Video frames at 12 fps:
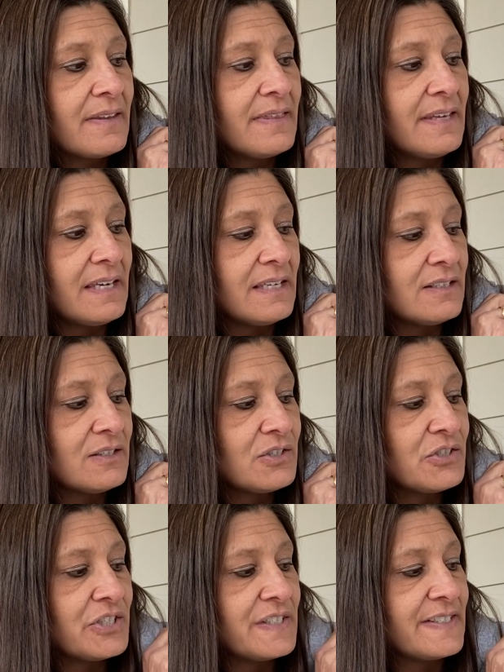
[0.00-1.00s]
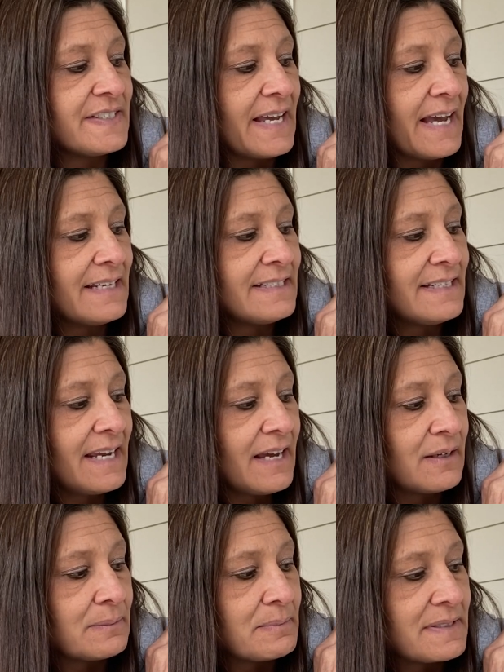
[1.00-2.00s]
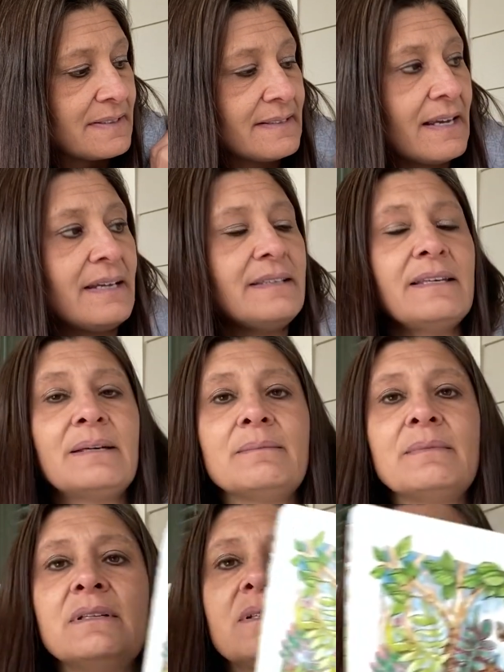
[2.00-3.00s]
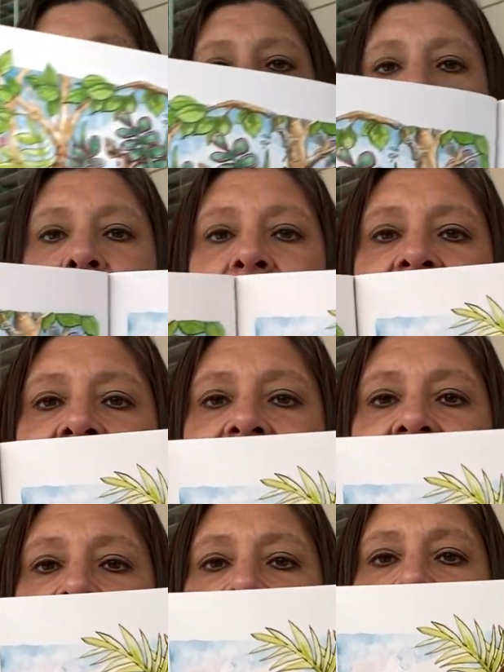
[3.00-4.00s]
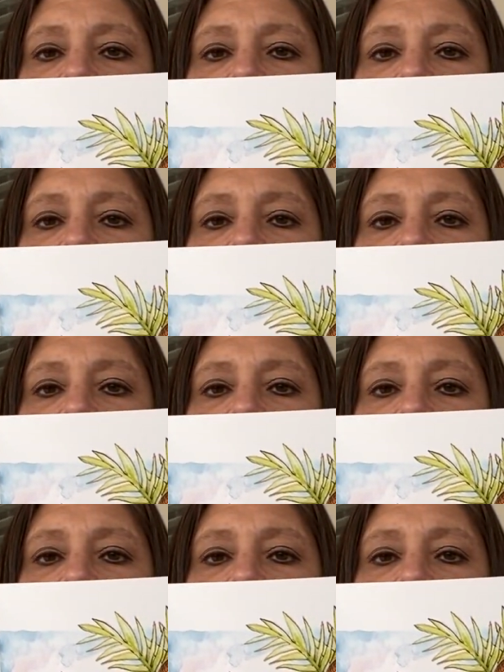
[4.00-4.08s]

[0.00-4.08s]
Then she sat down beside them to wait.